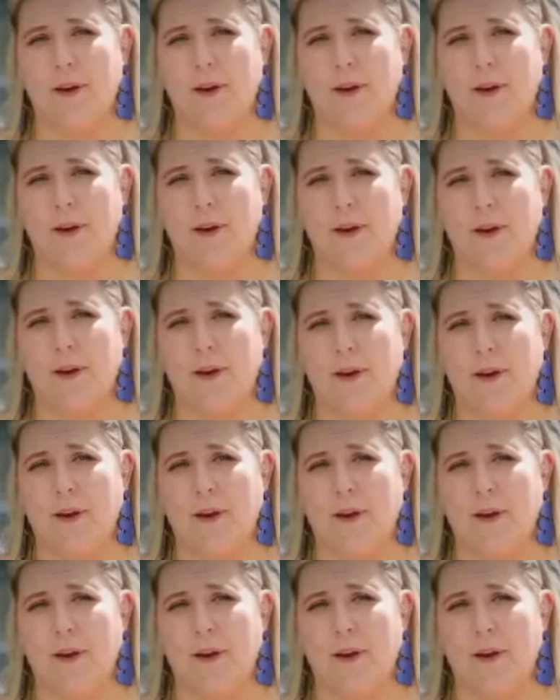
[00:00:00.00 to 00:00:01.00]

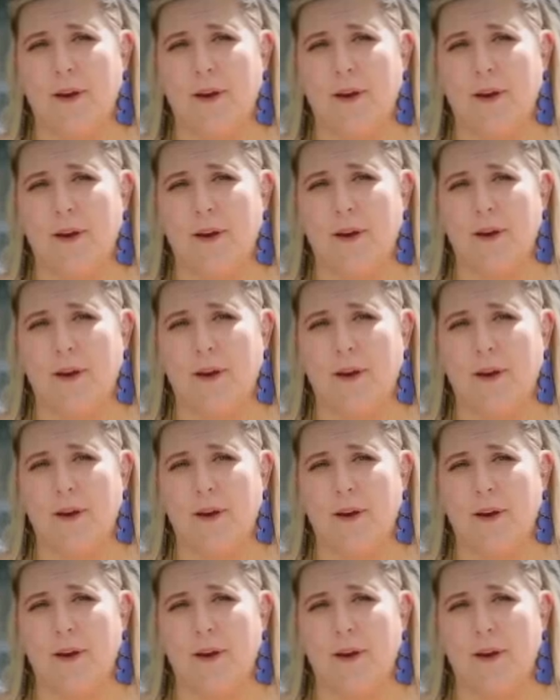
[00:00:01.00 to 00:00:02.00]

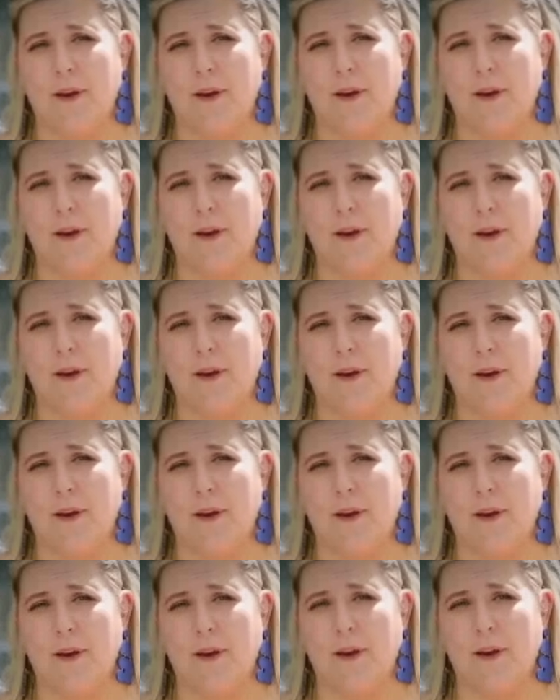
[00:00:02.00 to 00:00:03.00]

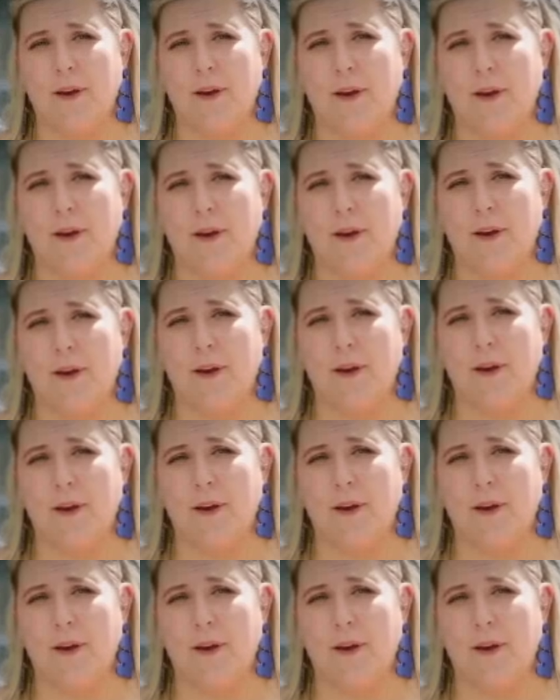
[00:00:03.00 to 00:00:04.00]

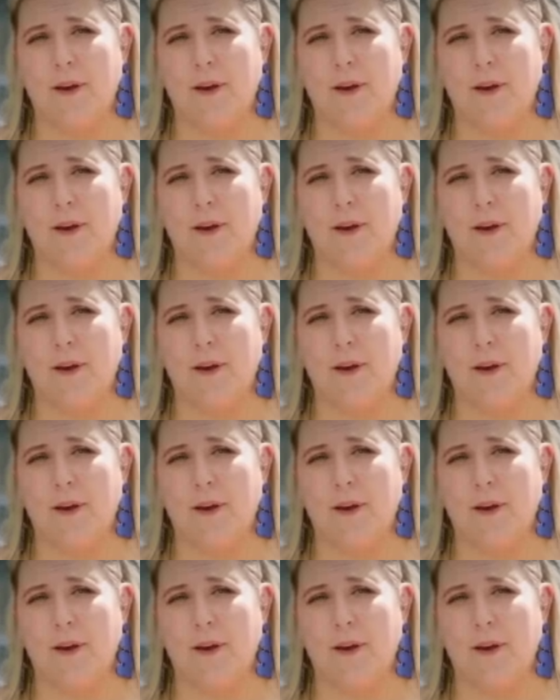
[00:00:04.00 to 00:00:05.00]

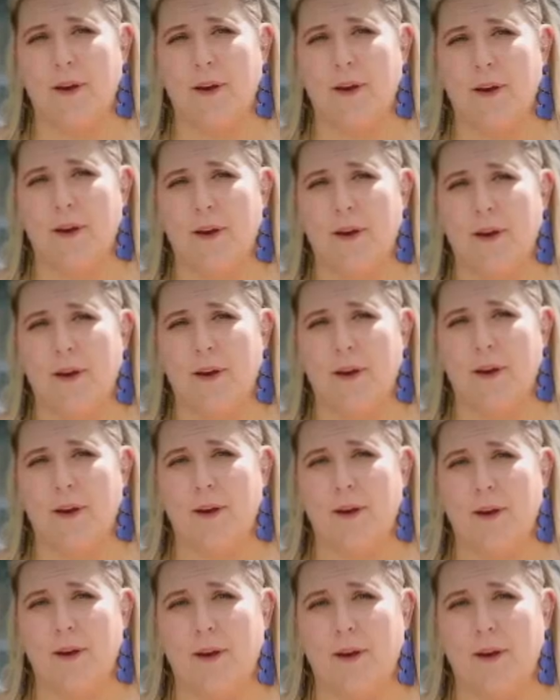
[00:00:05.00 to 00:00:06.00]

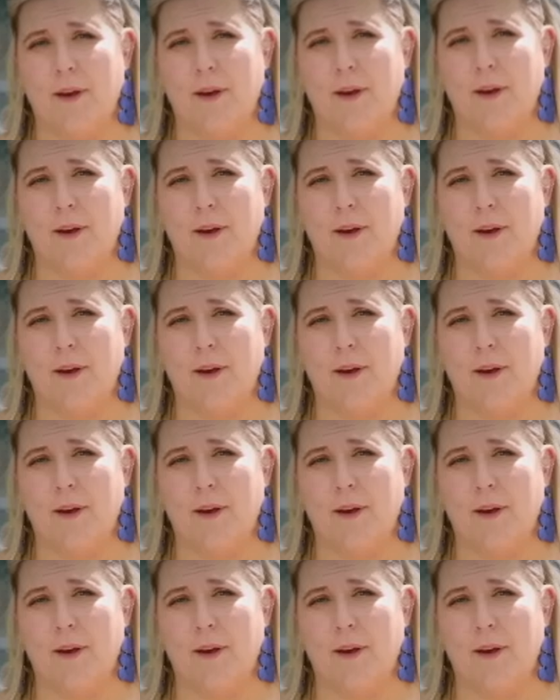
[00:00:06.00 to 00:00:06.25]
The person shown says nothing.